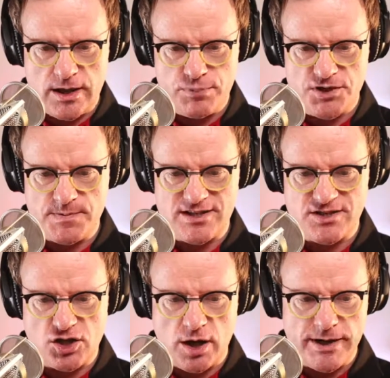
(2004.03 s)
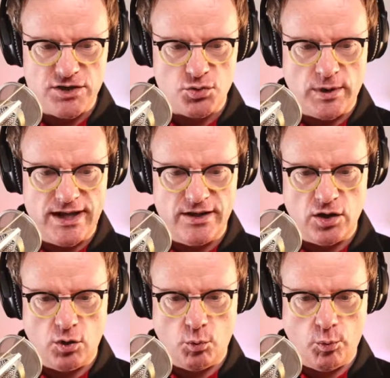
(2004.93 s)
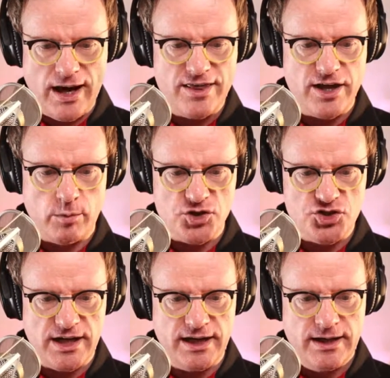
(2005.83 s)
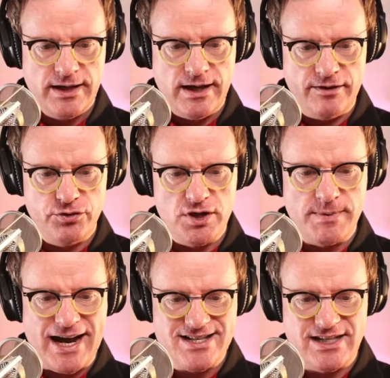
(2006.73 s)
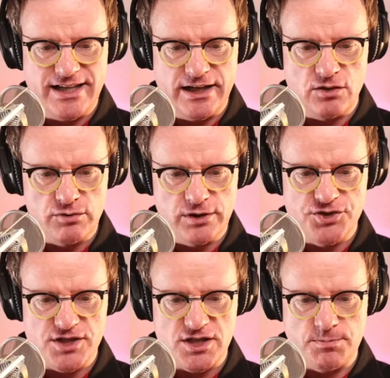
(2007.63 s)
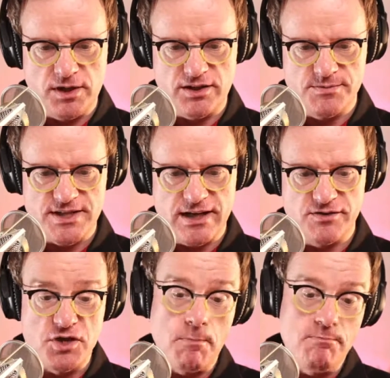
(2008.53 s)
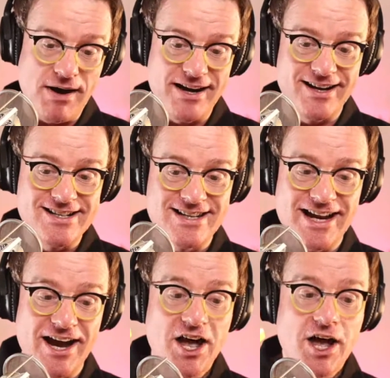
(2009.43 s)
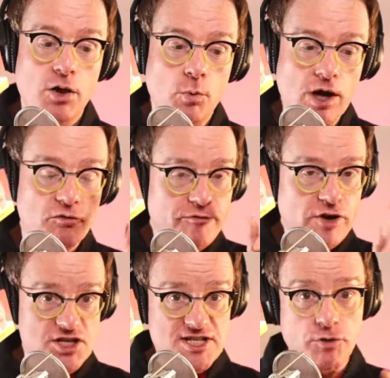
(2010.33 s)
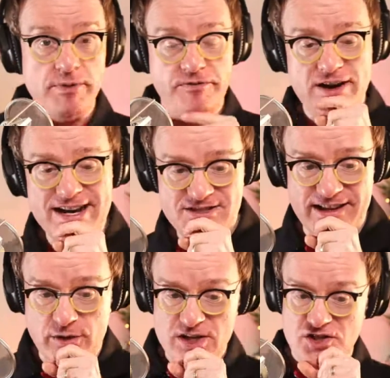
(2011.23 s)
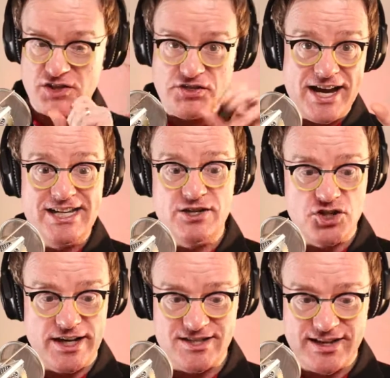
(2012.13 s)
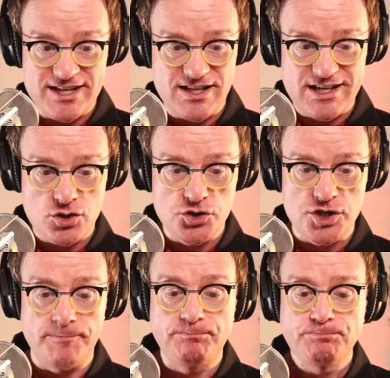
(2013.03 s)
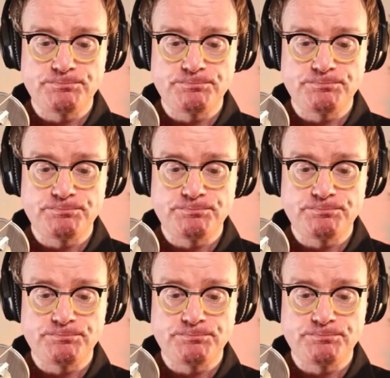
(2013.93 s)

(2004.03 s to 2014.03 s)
prospects to comment where they're watching. I thought about asking realtors to plug themselves. Bad idea. Well, first of all, before I answer that question, thank you, Jason. That's awesome.